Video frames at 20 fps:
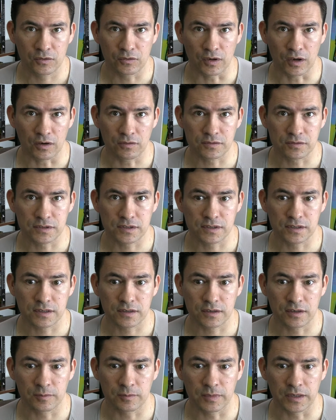Who knows?
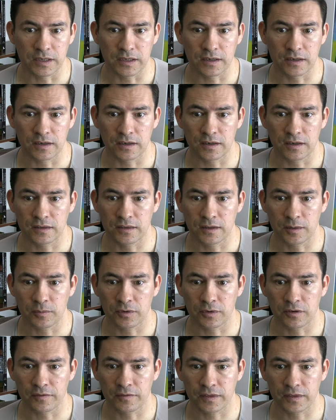Could be a
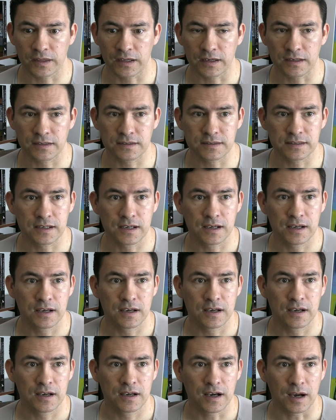number of things.
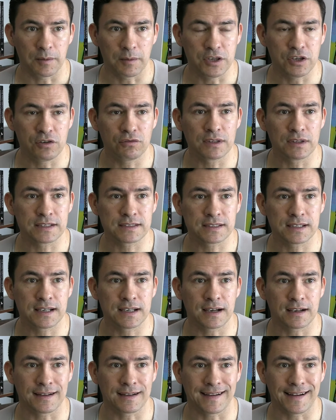I mean, you
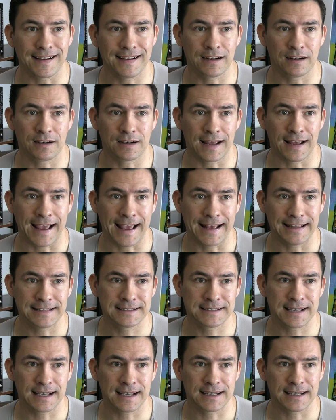listening on a
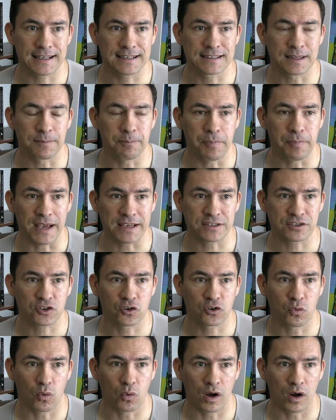headset is the best
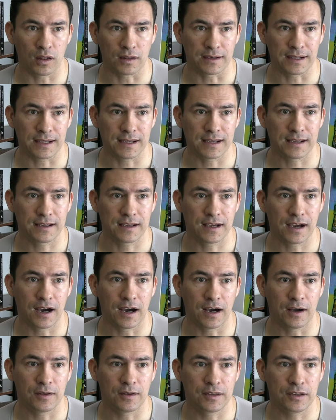quality.
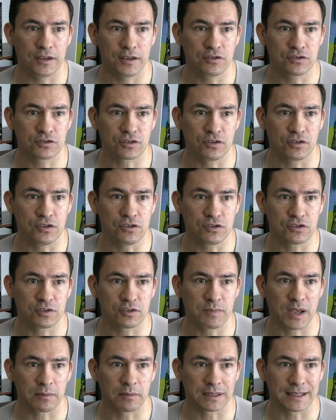You
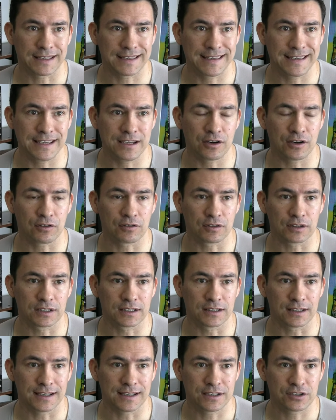should be able to hear
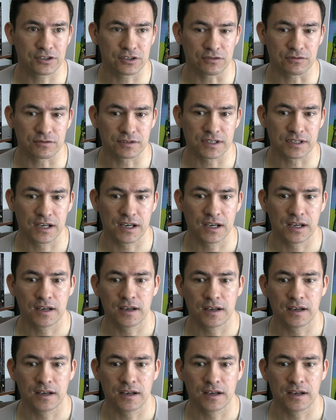little issues.